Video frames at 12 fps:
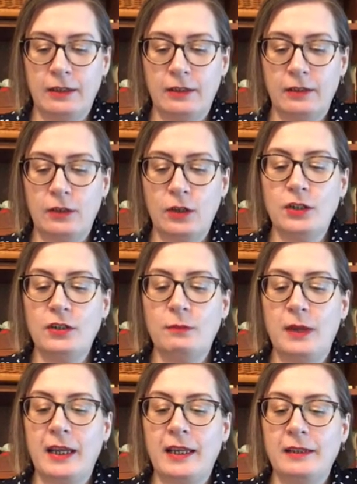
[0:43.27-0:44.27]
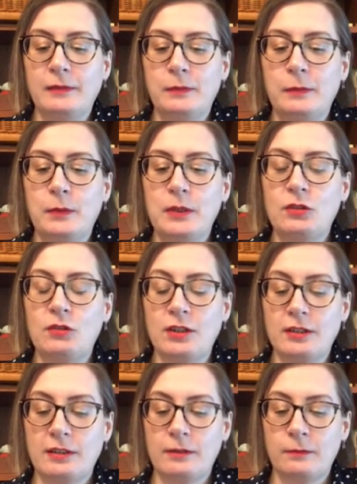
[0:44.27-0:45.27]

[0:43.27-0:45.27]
3rd of May, Bistritz.